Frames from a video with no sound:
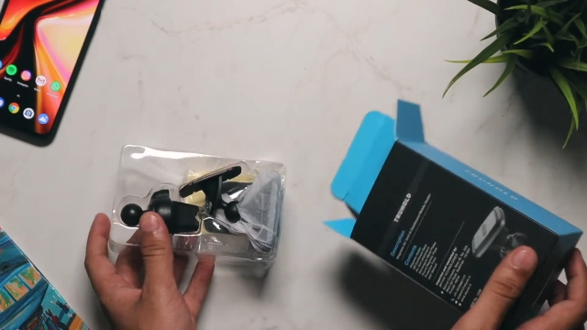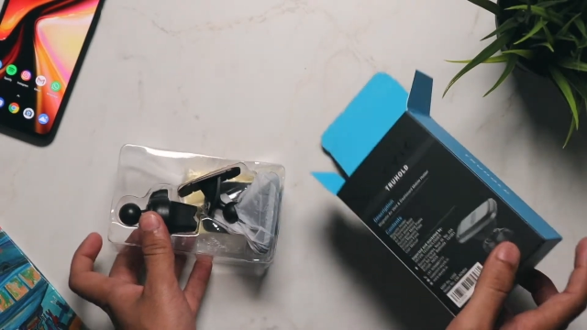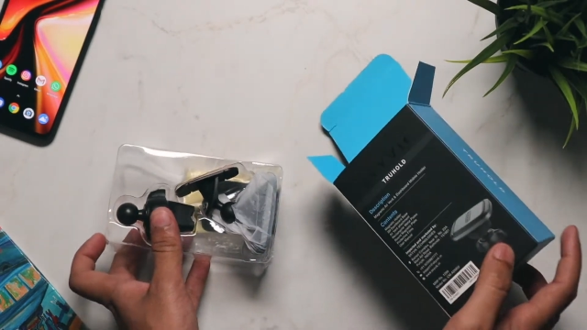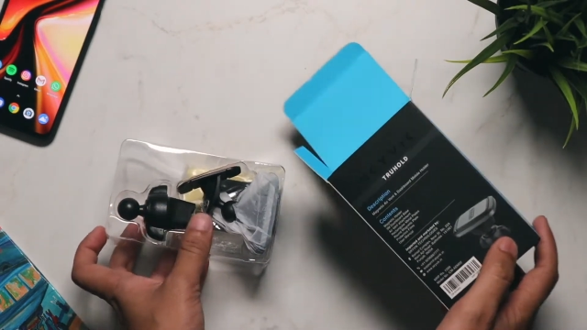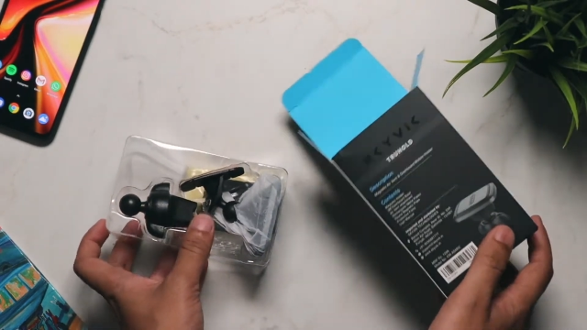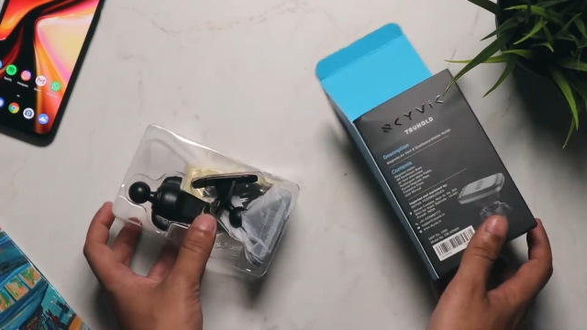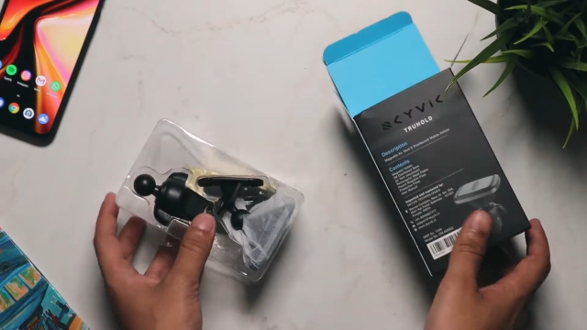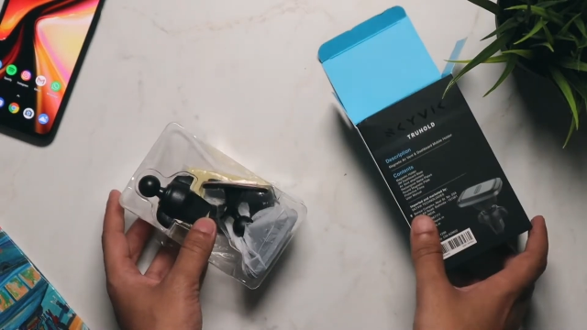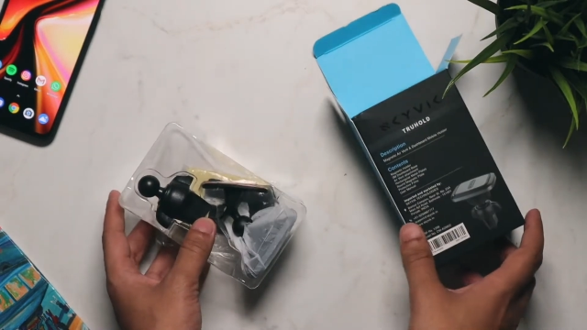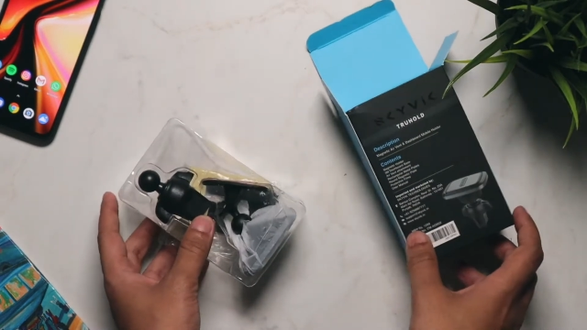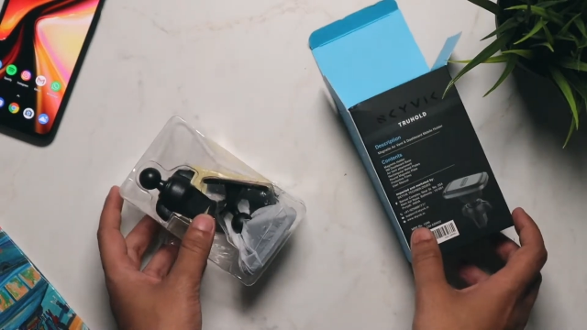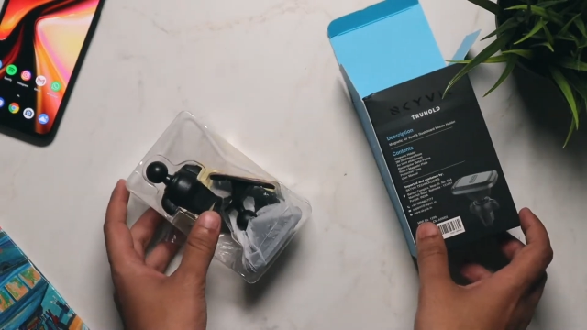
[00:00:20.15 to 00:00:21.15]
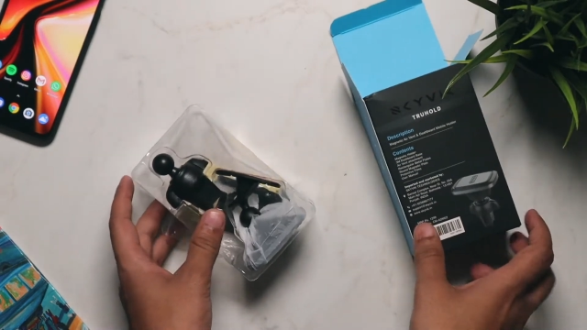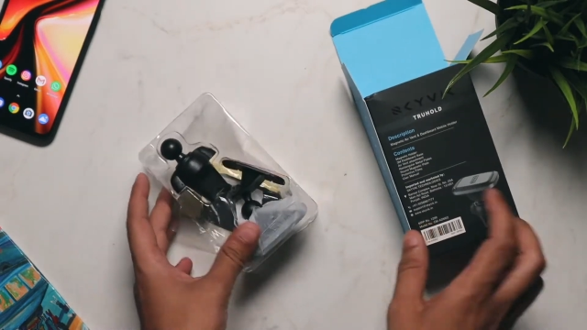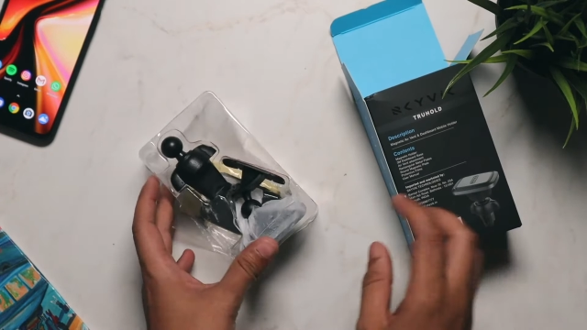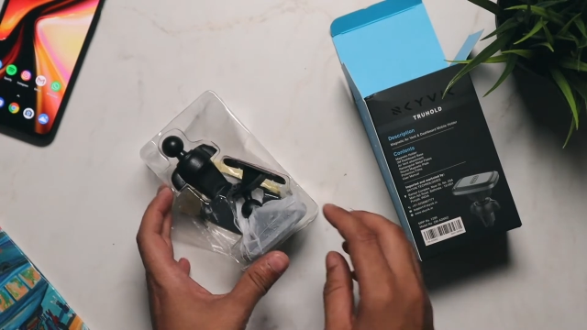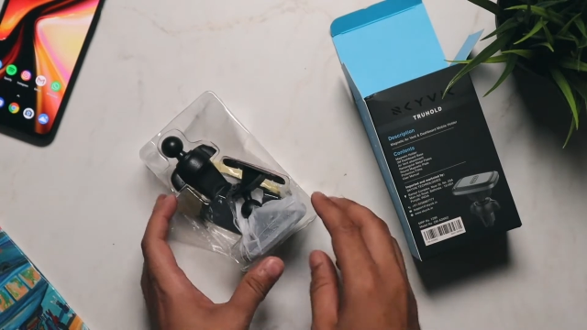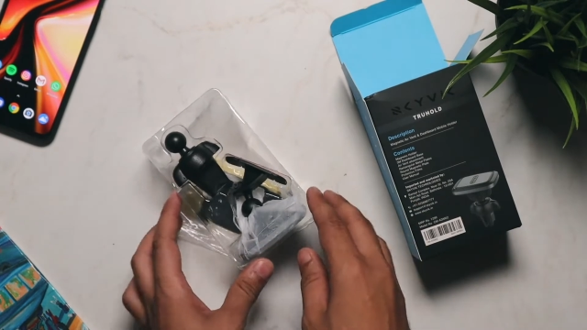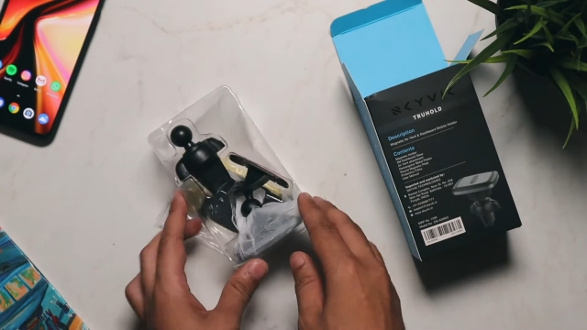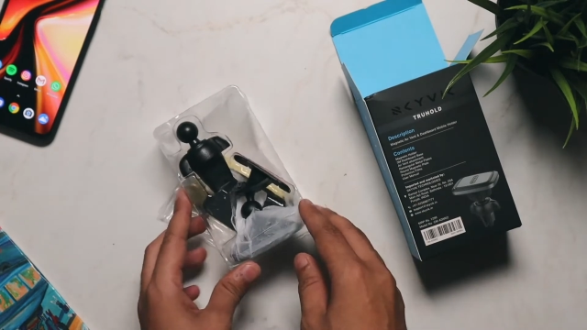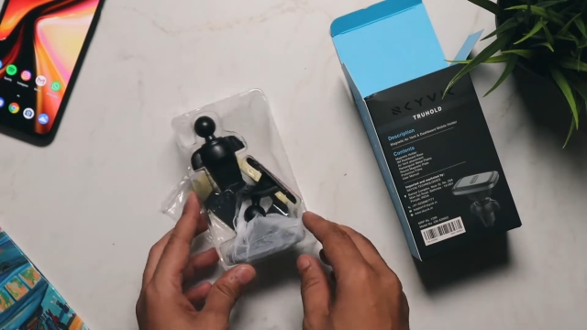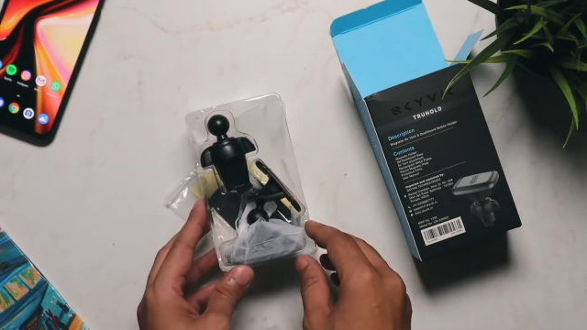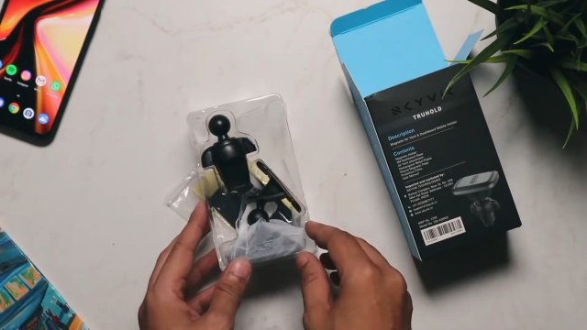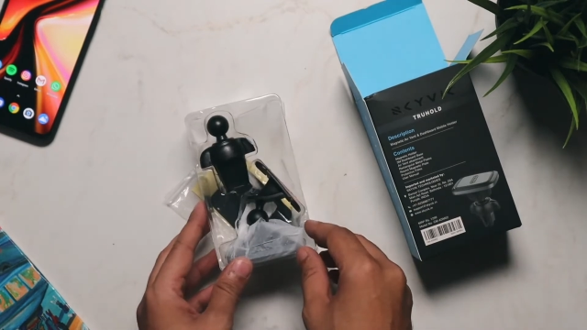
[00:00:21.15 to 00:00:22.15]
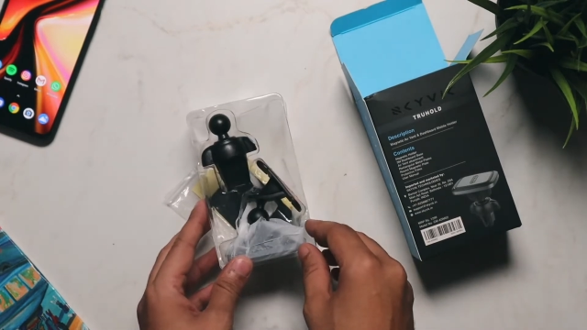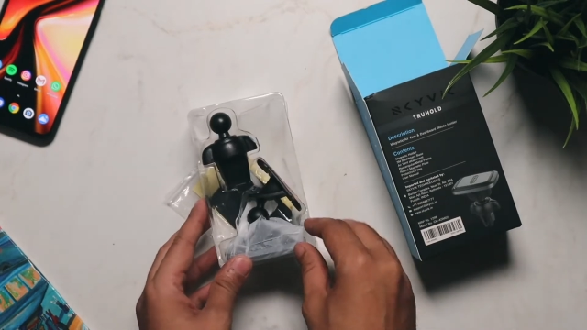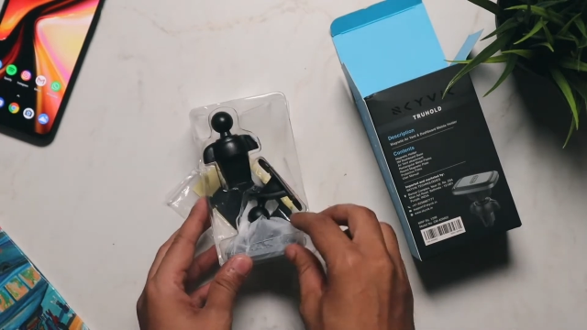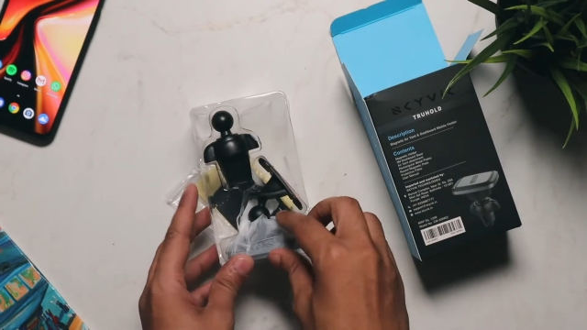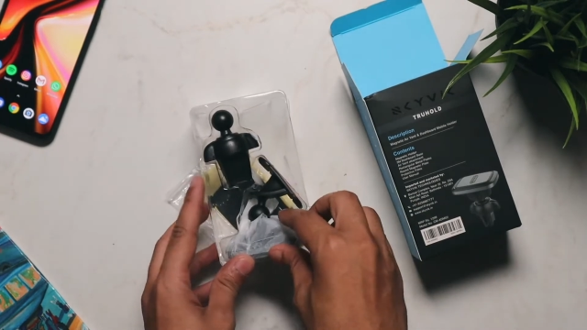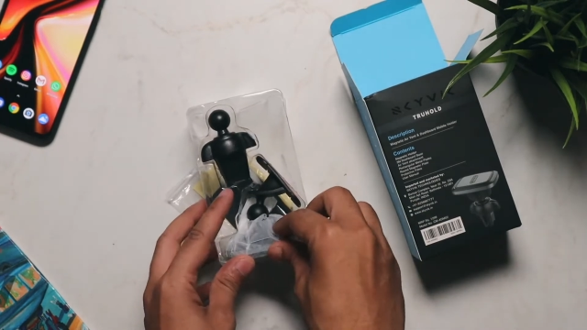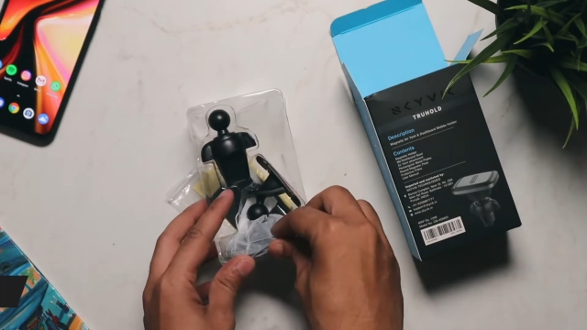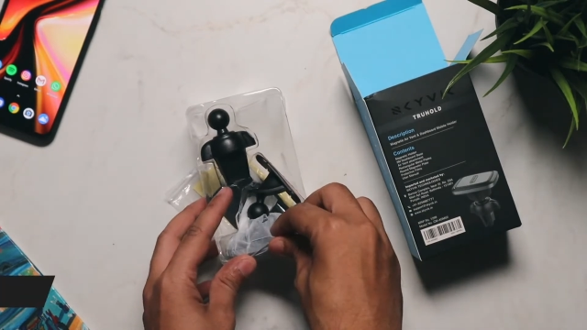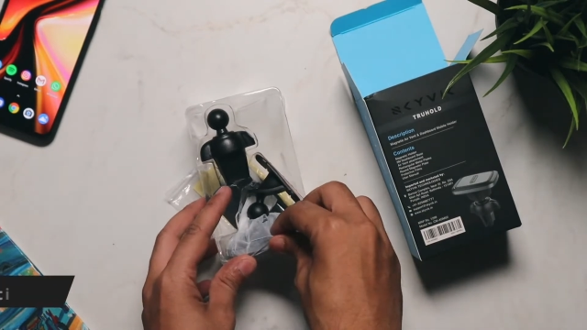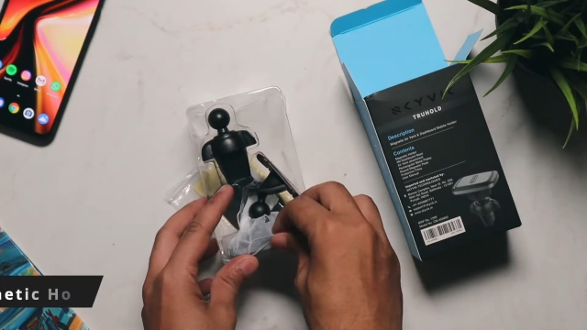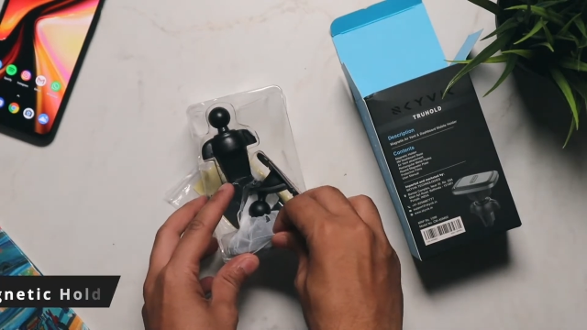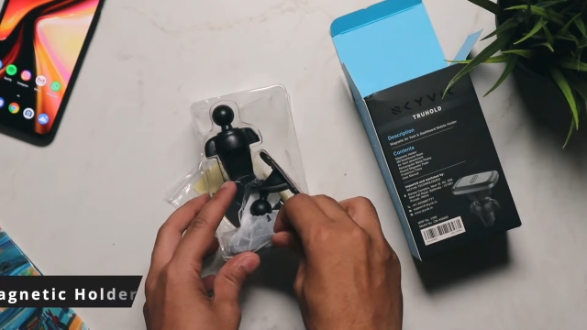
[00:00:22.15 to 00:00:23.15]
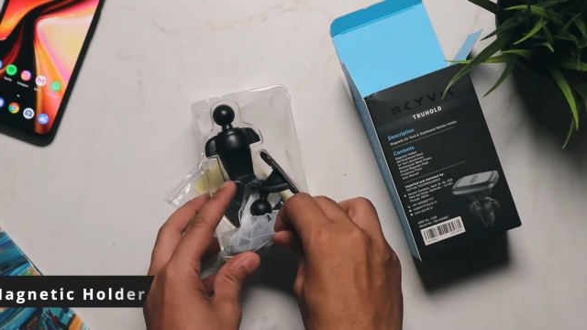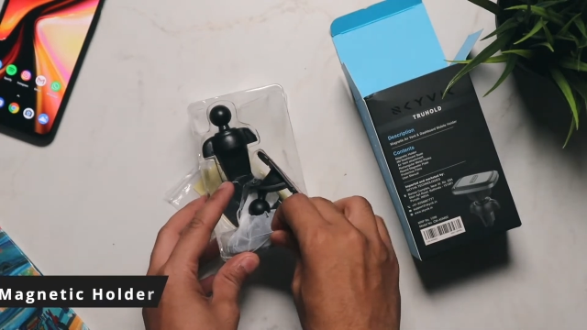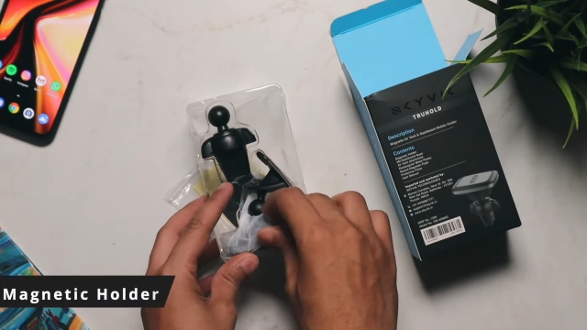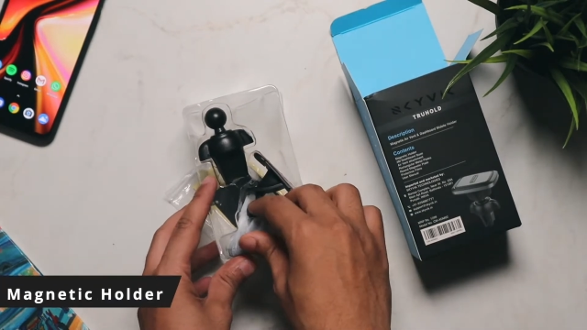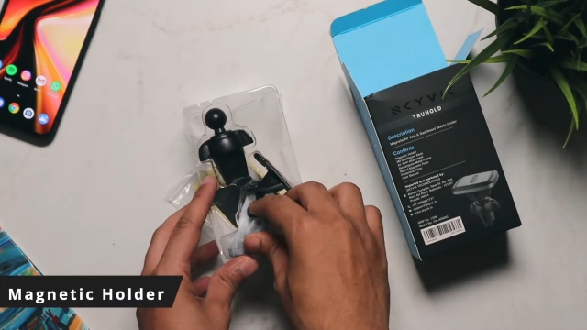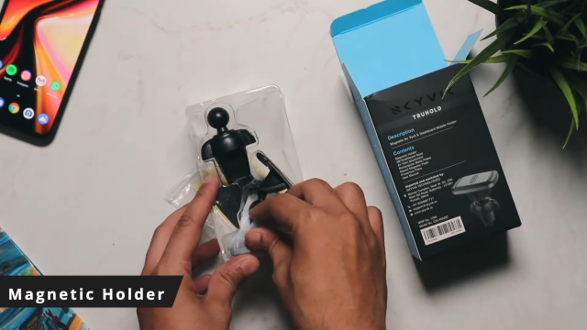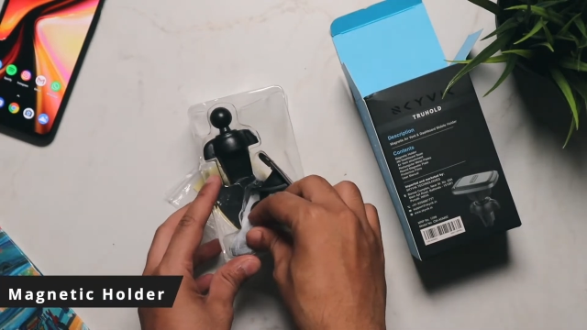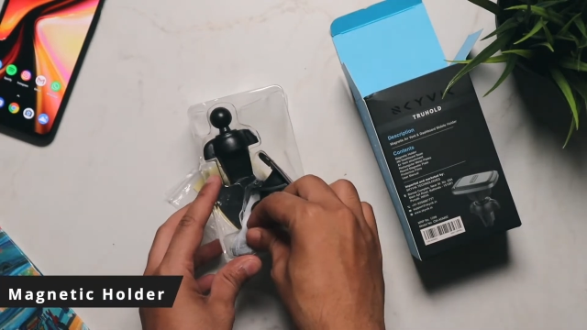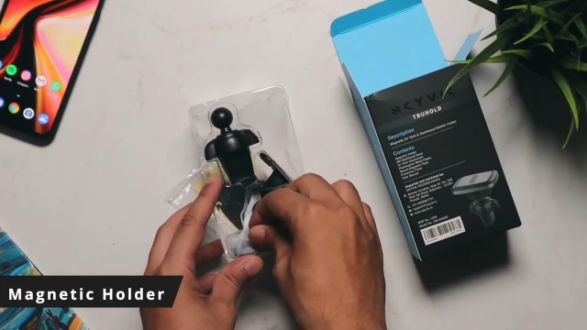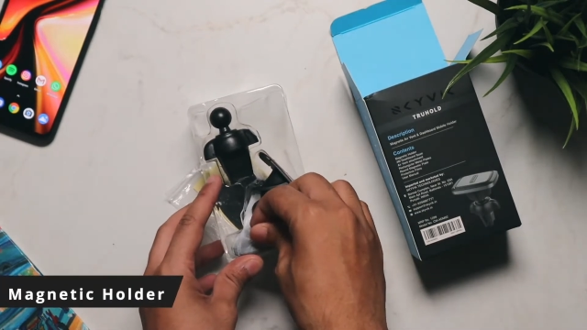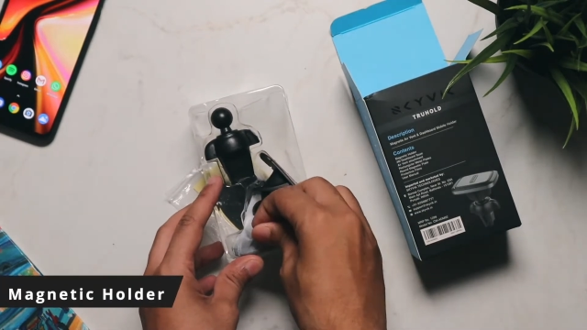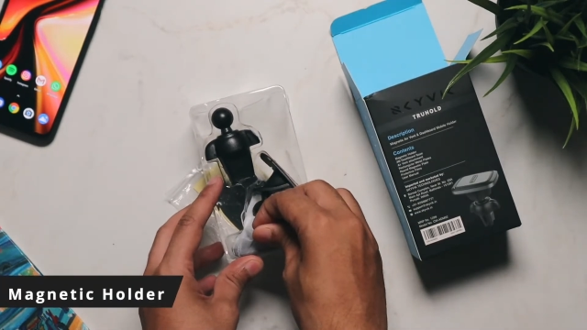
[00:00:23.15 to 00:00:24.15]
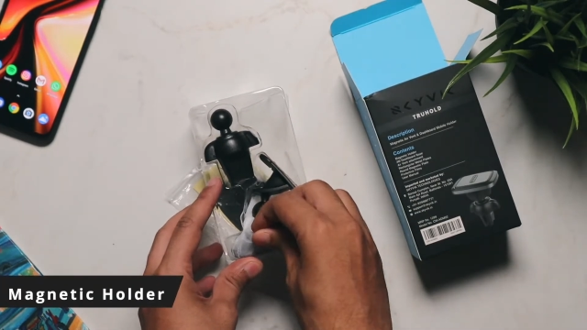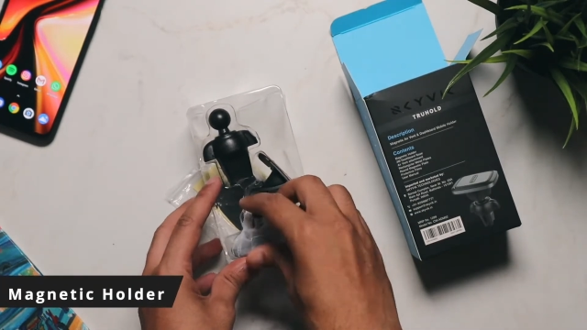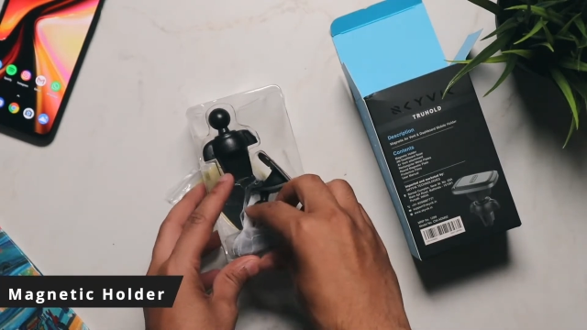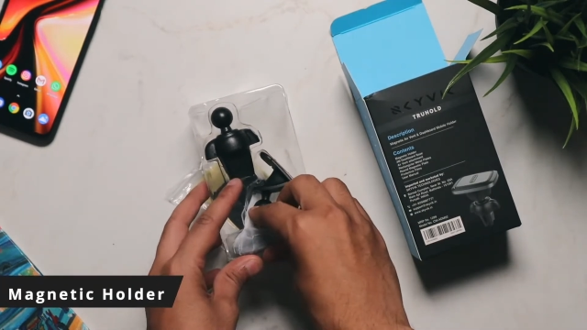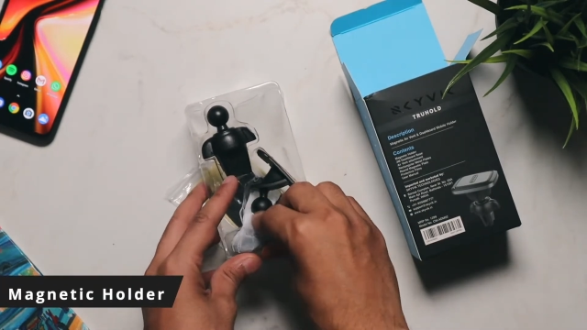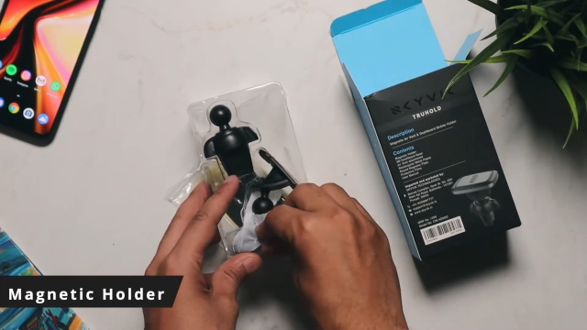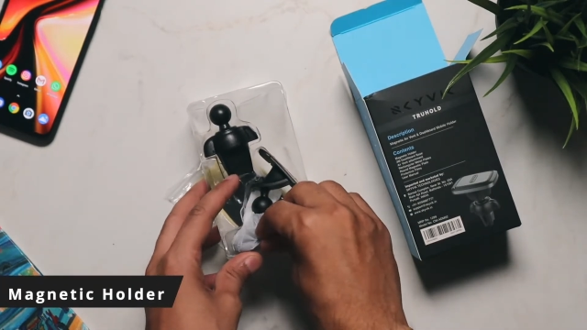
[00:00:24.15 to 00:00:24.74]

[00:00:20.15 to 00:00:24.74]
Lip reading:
No face is visible, so there are no lips to read.